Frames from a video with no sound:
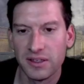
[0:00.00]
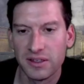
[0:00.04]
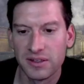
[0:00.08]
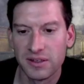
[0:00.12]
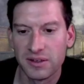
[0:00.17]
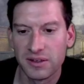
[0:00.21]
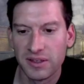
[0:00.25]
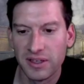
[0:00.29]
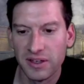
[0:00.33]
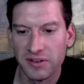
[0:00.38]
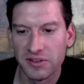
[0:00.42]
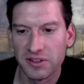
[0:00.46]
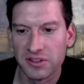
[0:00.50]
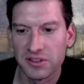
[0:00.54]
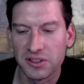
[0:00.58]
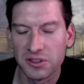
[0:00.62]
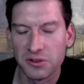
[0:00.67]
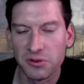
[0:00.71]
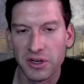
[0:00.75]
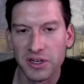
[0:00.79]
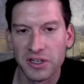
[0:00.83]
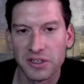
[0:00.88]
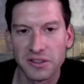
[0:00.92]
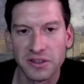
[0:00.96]
gives us a
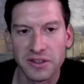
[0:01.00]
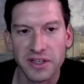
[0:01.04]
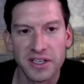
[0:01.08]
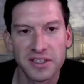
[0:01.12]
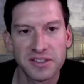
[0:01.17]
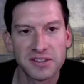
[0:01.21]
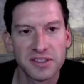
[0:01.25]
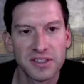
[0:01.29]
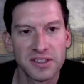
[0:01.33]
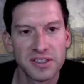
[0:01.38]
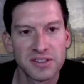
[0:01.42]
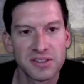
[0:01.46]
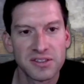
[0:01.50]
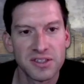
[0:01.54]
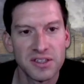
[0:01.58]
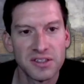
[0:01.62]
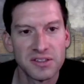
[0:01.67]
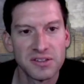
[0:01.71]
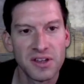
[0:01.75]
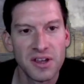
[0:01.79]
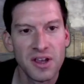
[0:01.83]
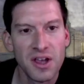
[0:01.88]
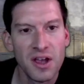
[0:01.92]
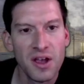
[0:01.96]
greater lesson. It
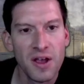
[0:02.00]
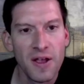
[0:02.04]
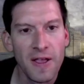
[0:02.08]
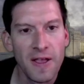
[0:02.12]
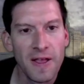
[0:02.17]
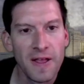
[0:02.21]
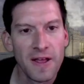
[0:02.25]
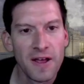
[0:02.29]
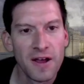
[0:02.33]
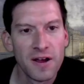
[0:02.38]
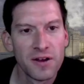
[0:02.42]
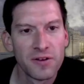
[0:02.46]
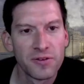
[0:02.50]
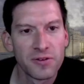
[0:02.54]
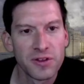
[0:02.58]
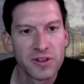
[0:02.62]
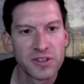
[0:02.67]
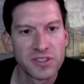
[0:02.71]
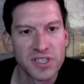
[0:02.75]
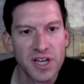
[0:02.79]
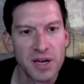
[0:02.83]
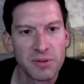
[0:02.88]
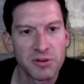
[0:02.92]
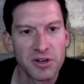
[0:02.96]
says, for the
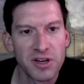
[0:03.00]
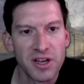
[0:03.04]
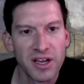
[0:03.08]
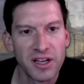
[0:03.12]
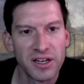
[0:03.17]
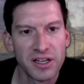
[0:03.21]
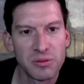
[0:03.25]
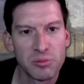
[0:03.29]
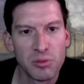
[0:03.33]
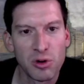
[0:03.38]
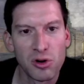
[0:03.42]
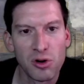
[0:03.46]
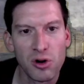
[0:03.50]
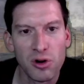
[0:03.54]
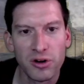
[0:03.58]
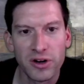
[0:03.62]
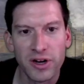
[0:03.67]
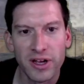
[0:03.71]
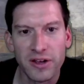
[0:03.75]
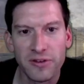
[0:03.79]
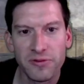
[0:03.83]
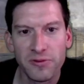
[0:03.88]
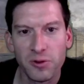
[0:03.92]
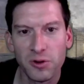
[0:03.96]
chapter heading,
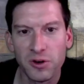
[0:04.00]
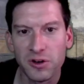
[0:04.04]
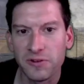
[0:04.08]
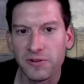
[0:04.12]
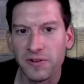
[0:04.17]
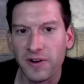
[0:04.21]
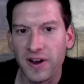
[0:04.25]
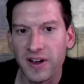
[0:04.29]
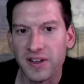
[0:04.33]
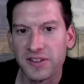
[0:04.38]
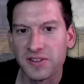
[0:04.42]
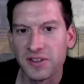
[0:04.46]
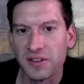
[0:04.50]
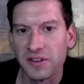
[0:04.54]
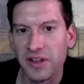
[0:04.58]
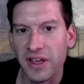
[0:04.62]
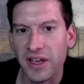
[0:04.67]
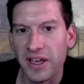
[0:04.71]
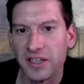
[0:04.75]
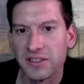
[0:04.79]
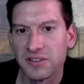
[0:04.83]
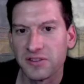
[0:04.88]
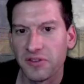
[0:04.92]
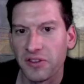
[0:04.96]
Moroni fortifies the
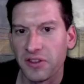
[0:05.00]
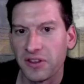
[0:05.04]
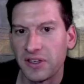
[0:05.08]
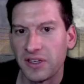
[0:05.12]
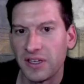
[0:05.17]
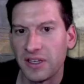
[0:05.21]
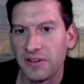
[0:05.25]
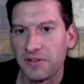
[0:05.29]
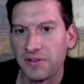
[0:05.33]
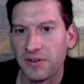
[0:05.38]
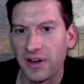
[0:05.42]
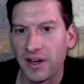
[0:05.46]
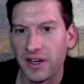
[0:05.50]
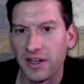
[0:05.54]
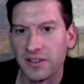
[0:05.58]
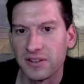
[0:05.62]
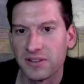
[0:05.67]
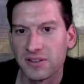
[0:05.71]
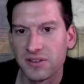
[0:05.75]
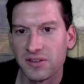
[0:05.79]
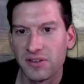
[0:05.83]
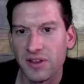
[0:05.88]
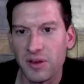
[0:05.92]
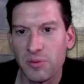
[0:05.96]
lands of the
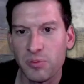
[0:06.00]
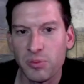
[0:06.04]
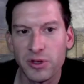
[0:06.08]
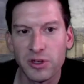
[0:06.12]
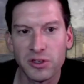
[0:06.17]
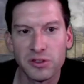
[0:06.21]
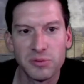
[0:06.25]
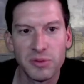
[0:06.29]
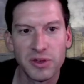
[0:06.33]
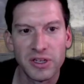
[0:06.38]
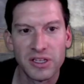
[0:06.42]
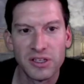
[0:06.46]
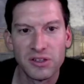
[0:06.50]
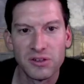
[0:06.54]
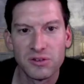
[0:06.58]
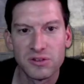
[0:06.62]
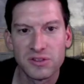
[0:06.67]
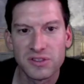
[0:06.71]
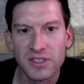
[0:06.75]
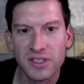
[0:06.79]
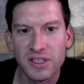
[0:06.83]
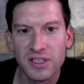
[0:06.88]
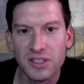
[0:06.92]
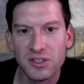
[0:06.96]
Nephites. They build many new
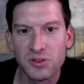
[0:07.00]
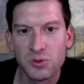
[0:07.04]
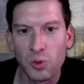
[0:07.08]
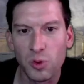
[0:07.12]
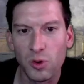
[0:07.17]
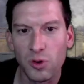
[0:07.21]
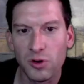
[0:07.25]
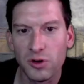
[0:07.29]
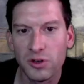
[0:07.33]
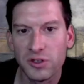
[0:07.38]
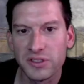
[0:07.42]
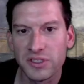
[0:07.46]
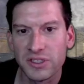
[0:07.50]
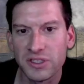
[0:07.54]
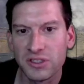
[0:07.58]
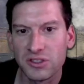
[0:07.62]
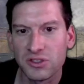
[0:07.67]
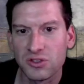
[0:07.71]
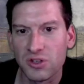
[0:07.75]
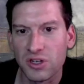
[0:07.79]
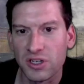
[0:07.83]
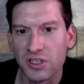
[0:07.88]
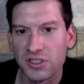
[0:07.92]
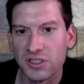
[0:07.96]
cities. Wars and
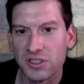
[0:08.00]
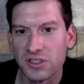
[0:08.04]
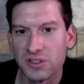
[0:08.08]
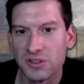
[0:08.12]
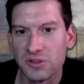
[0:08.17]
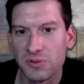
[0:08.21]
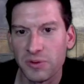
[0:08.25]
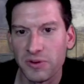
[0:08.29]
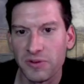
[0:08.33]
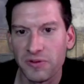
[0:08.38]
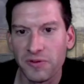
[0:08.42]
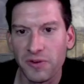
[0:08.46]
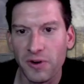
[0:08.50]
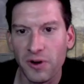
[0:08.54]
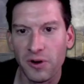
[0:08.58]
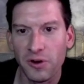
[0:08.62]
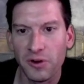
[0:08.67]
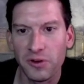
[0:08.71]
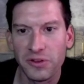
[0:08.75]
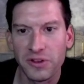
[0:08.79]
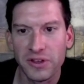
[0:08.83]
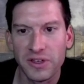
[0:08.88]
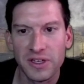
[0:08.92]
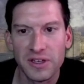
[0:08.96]
destructions befall
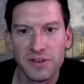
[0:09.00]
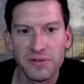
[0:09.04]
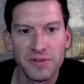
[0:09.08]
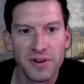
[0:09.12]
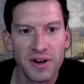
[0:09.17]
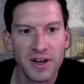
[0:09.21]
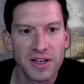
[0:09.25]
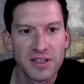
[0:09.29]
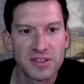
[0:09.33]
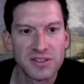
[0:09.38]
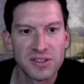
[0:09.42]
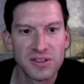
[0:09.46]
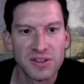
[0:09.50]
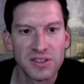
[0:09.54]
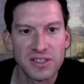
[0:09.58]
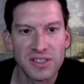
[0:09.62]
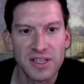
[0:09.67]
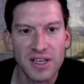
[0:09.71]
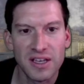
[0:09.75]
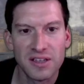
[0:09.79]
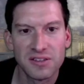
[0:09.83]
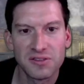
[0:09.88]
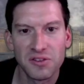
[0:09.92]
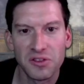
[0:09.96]
the Nephites in the
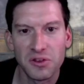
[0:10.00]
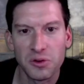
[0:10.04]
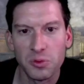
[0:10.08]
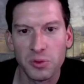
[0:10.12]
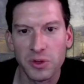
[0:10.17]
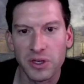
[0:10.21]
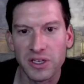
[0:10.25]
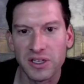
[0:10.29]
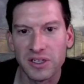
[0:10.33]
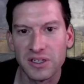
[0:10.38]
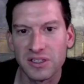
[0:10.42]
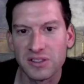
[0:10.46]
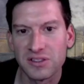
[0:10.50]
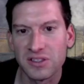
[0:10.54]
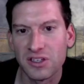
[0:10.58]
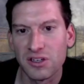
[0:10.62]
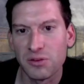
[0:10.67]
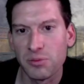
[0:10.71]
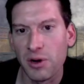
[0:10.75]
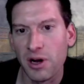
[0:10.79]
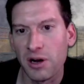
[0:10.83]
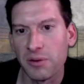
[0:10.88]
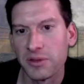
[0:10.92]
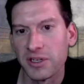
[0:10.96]
days of their wickedness and
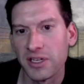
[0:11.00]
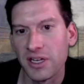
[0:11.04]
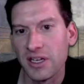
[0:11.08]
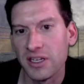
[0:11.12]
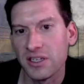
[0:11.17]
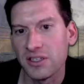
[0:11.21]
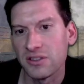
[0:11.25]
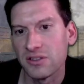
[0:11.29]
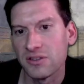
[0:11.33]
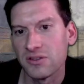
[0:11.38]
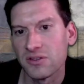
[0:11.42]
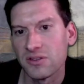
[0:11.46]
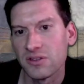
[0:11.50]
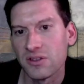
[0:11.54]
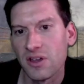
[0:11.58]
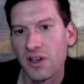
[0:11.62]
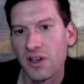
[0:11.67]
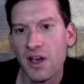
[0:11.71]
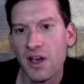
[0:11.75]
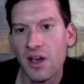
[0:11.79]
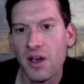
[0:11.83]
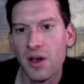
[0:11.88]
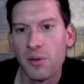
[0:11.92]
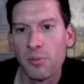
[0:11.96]
abominations.
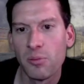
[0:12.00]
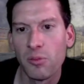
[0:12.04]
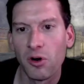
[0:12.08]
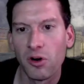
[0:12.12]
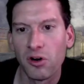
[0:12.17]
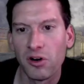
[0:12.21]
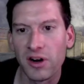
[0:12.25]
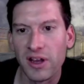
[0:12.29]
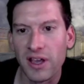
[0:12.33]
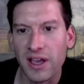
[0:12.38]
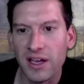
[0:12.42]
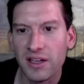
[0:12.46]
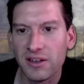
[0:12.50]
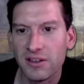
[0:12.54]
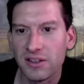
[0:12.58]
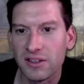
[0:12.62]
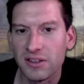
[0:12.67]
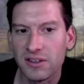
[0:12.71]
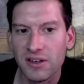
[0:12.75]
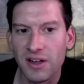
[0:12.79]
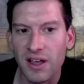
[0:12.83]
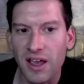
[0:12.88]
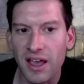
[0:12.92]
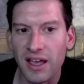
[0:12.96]

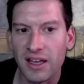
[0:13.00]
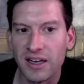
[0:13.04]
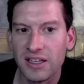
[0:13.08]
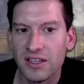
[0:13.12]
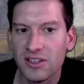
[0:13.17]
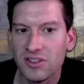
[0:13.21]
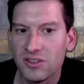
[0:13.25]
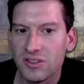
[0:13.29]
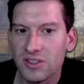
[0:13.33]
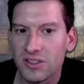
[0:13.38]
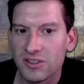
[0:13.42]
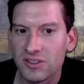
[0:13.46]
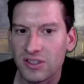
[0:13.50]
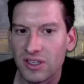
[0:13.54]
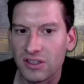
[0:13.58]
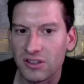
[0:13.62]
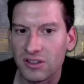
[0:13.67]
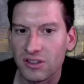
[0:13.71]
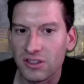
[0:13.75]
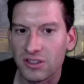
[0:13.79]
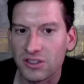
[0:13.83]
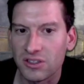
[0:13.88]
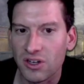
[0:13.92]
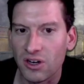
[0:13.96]
Morianton and his
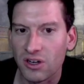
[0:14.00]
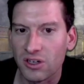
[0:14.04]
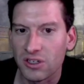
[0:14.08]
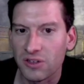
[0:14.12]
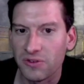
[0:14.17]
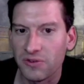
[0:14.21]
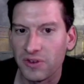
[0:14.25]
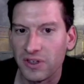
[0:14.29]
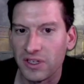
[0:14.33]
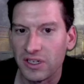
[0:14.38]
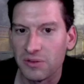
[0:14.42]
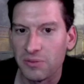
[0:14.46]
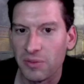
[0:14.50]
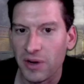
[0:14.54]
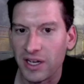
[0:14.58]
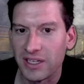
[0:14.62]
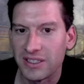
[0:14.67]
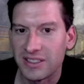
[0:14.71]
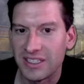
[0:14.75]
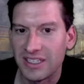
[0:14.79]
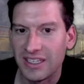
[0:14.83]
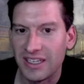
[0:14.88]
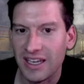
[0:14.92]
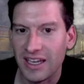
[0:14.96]
dissenters are defeated by
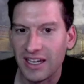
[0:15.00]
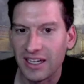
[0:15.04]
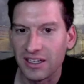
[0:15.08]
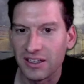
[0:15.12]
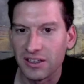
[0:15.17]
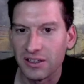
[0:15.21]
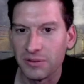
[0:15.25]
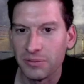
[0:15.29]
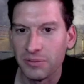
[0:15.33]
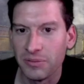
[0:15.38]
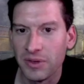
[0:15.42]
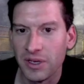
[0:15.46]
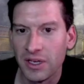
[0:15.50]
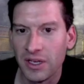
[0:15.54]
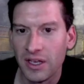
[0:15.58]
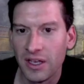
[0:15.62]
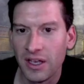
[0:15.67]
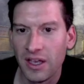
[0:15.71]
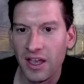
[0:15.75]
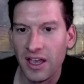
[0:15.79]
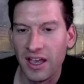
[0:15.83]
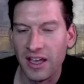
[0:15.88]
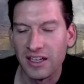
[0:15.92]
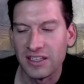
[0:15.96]
Teancum,
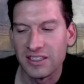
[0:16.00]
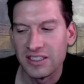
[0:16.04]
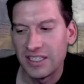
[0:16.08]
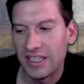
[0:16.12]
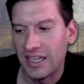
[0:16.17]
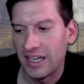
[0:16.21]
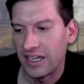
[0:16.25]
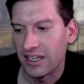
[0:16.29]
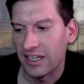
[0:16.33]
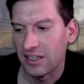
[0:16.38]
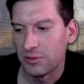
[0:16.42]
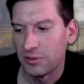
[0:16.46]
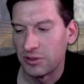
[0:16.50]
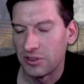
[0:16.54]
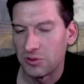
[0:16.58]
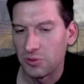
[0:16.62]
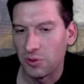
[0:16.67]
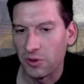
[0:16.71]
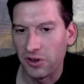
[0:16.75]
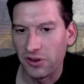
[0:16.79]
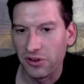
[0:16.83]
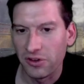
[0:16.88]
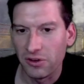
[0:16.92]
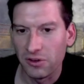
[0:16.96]
and Teancum is
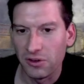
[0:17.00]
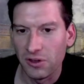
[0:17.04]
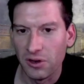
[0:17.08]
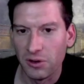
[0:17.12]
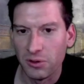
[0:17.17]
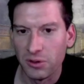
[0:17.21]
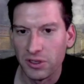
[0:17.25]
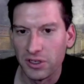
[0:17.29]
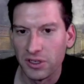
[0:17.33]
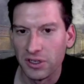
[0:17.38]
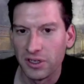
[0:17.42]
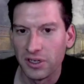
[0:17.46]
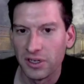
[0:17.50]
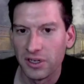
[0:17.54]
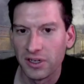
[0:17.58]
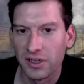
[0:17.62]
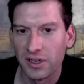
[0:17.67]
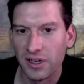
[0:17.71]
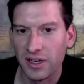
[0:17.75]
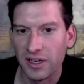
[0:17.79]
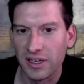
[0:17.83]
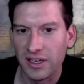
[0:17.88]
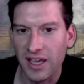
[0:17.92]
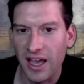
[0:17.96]
one of the lower
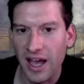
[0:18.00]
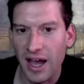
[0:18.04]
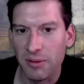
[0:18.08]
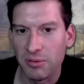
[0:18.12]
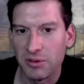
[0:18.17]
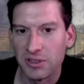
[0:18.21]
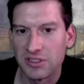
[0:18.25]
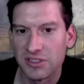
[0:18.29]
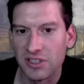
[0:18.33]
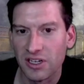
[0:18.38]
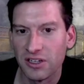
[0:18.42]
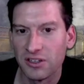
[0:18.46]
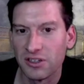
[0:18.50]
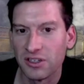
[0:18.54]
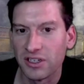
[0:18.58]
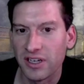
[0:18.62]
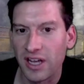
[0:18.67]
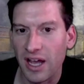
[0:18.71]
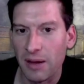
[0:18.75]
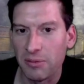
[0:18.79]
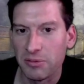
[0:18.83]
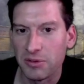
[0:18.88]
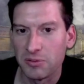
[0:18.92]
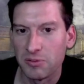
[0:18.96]
captains under
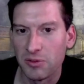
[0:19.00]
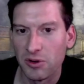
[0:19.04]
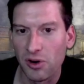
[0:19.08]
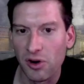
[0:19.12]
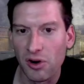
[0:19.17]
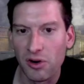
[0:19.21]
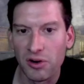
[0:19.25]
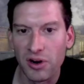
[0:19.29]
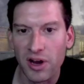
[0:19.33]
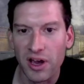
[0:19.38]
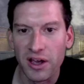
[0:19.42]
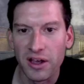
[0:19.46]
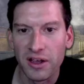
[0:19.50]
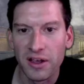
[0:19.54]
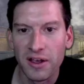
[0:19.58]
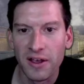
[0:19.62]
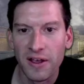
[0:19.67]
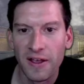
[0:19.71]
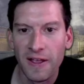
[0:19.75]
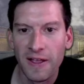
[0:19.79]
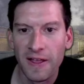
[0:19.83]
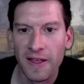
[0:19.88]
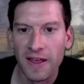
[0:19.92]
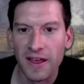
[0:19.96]
Captain Moroni.
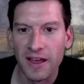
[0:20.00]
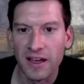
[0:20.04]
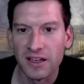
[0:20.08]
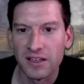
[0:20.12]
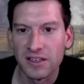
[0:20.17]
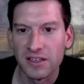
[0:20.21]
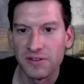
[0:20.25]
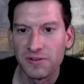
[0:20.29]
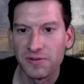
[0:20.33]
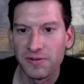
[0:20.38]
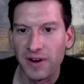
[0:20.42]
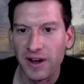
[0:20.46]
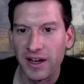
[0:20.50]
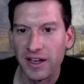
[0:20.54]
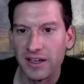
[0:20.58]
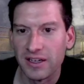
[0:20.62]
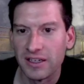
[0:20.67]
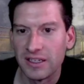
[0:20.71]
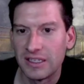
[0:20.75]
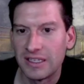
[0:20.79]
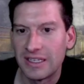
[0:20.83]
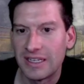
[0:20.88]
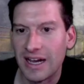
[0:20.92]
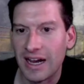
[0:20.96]
And
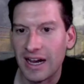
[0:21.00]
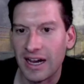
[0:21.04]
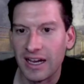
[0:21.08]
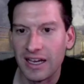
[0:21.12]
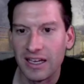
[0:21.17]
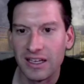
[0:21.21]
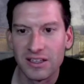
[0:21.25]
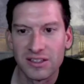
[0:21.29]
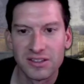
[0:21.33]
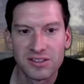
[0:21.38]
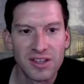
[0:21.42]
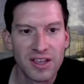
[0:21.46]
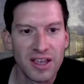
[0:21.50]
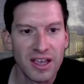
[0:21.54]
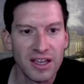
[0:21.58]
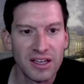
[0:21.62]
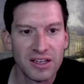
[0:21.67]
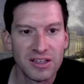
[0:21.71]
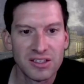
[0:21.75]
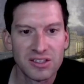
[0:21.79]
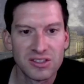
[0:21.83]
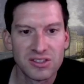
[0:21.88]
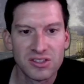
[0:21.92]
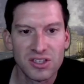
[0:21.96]
Nephiah dies, and
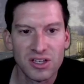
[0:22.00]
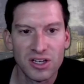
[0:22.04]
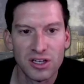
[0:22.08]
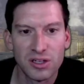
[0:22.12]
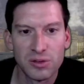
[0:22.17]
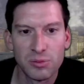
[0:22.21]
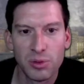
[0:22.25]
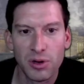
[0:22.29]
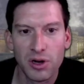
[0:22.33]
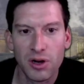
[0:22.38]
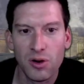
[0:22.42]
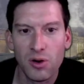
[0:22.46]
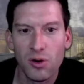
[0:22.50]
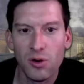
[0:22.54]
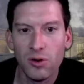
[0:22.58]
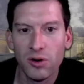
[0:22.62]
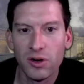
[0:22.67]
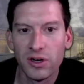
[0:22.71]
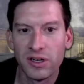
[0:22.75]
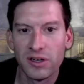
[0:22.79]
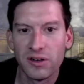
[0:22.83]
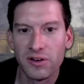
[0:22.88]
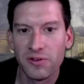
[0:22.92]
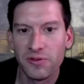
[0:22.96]
his son
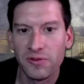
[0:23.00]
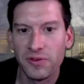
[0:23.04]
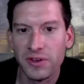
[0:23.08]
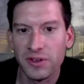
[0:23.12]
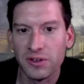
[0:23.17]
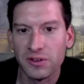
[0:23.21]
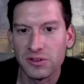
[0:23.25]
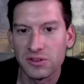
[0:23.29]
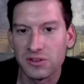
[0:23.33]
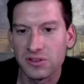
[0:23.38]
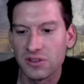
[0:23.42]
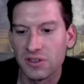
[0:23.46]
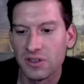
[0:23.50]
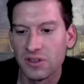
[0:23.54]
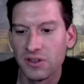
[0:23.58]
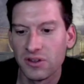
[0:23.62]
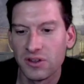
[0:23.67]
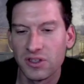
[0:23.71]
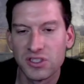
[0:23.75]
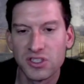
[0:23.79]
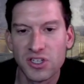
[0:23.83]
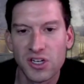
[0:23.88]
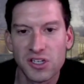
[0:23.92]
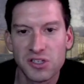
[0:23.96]
Pahoran fills
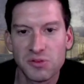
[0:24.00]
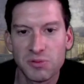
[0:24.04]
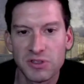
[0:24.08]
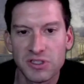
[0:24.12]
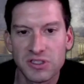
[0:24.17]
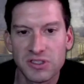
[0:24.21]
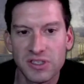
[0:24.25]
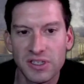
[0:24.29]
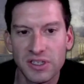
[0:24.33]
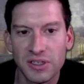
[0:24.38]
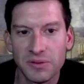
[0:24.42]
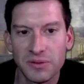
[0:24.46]
the judgment seat.